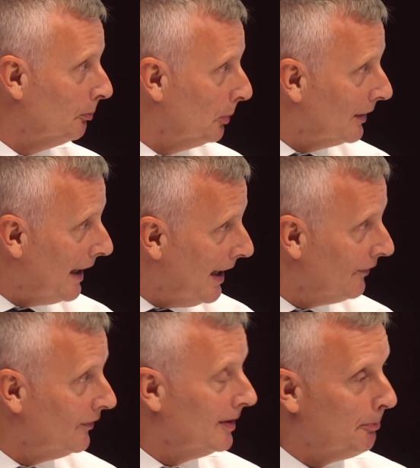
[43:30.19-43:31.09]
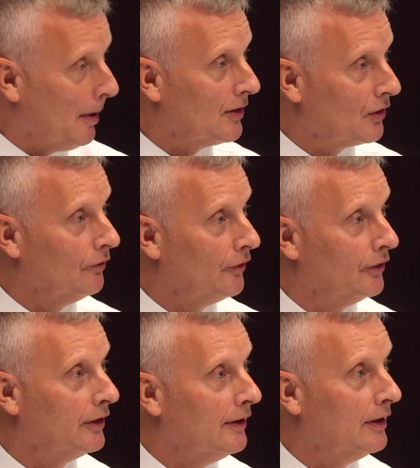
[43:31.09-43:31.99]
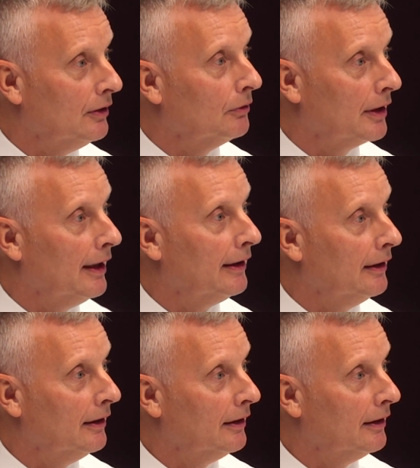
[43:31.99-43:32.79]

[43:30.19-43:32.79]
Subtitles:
but every pension fund in the UK.